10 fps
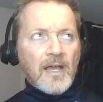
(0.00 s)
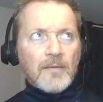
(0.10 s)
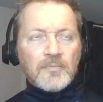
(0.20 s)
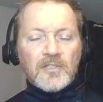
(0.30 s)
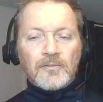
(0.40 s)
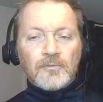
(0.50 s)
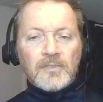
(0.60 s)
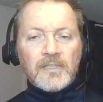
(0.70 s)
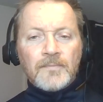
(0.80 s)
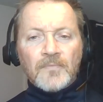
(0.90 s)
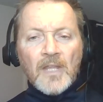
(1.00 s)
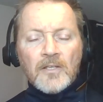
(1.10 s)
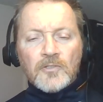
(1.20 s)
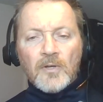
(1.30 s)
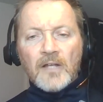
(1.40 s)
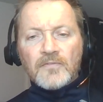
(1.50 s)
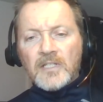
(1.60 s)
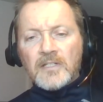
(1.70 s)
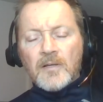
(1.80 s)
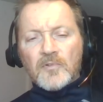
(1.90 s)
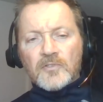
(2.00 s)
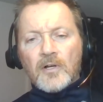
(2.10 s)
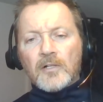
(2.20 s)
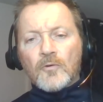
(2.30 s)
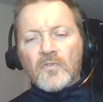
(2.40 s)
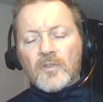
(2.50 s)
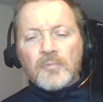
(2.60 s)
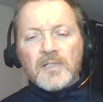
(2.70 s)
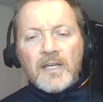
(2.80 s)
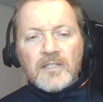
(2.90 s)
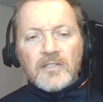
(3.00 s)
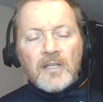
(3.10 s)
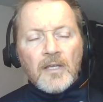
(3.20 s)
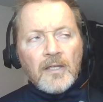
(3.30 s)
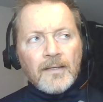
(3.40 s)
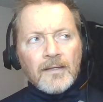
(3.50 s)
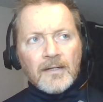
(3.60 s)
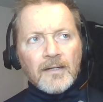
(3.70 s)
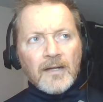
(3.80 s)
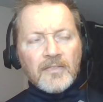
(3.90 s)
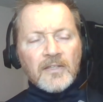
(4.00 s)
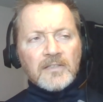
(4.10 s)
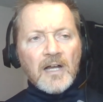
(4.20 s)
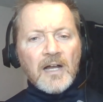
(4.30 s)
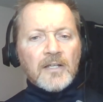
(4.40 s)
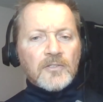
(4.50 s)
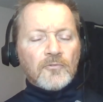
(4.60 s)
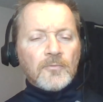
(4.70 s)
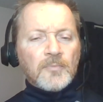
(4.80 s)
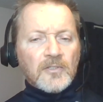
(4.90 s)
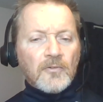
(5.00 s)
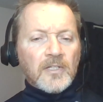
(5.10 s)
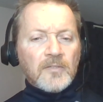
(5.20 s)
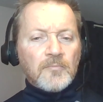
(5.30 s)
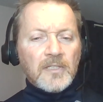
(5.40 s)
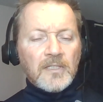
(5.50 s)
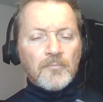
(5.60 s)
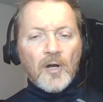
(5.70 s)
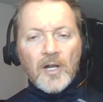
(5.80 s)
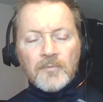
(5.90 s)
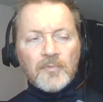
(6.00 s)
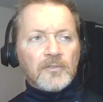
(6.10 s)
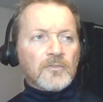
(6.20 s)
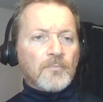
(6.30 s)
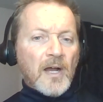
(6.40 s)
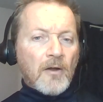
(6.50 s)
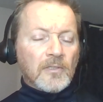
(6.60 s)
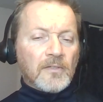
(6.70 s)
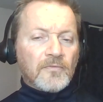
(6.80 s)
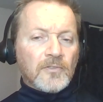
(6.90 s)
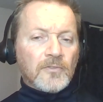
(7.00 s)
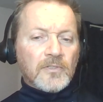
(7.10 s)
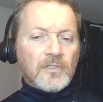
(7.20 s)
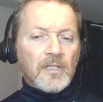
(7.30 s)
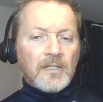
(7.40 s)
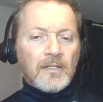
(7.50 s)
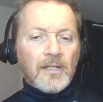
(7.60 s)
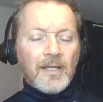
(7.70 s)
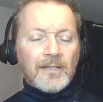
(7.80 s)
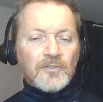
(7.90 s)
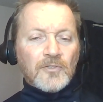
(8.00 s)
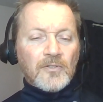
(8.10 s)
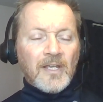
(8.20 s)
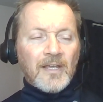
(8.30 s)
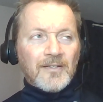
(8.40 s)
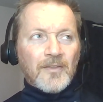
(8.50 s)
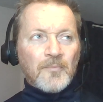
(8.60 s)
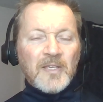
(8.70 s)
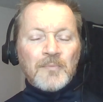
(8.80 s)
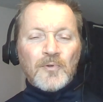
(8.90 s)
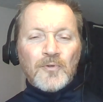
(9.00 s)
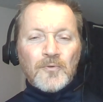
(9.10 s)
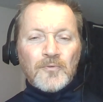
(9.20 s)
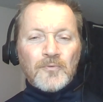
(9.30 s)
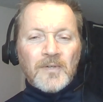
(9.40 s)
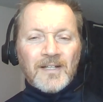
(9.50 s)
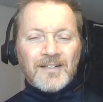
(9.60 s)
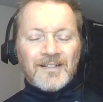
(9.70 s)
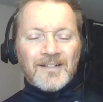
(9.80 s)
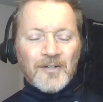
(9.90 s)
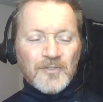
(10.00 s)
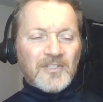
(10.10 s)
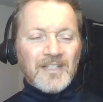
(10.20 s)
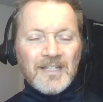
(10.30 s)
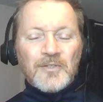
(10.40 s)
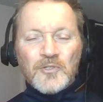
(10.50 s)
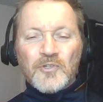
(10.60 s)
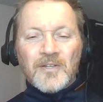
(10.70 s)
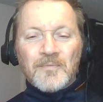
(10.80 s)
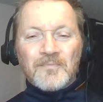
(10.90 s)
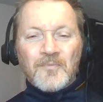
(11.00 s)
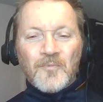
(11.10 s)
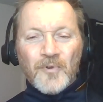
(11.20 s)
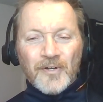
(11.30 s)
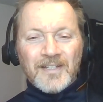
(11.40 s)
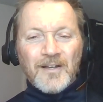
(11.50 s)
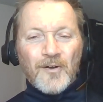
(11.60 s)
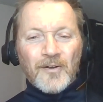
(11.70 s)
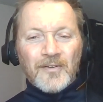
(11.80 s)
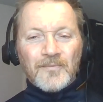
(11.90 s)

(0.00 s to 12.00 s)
Absolutely. So I've seen numbers all over the place. Uh, I think the highest group is going to be bodybuilders, powerlifters, and and the people who are just in the gym working hard.